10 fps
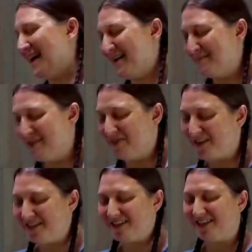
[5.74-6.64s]
um,
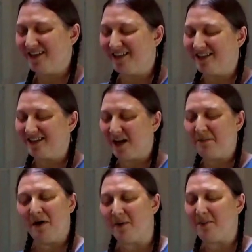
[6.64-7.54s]
this is a
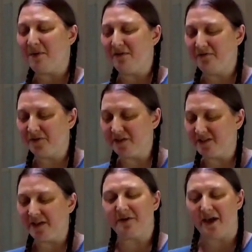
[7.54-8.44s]
poem for
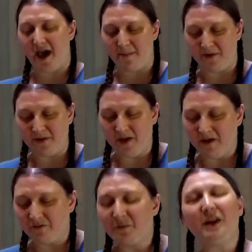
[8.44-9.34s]
Ziryab,
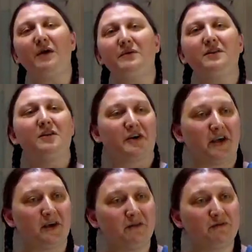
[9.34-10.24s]
for when I went
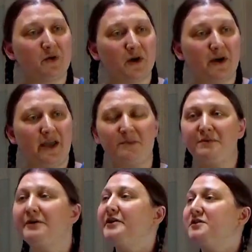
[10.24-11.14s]
looking for a
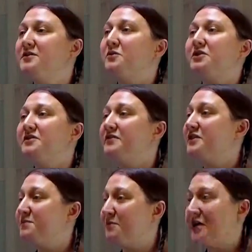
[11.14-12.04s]
period source of
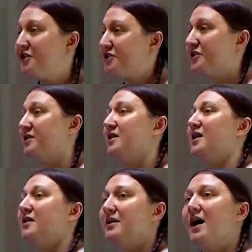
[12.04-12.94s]
inspiration
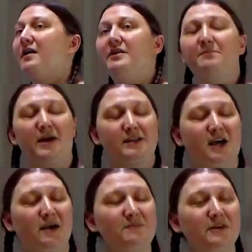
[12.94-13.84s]
uh, in my
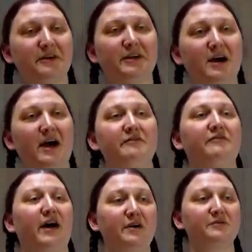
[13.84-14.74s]
time period, I
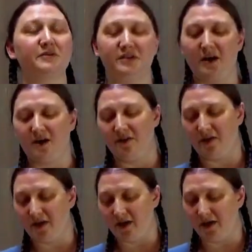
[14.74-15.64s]
found
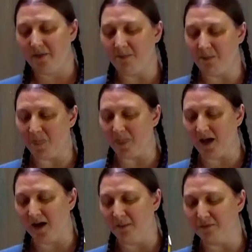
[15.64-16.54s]
the
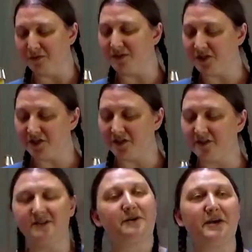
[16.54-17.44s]
um, musician
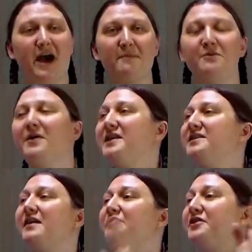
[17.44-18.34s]
Ziryab, who I'd
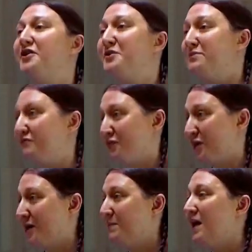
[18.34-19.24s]
never heard before.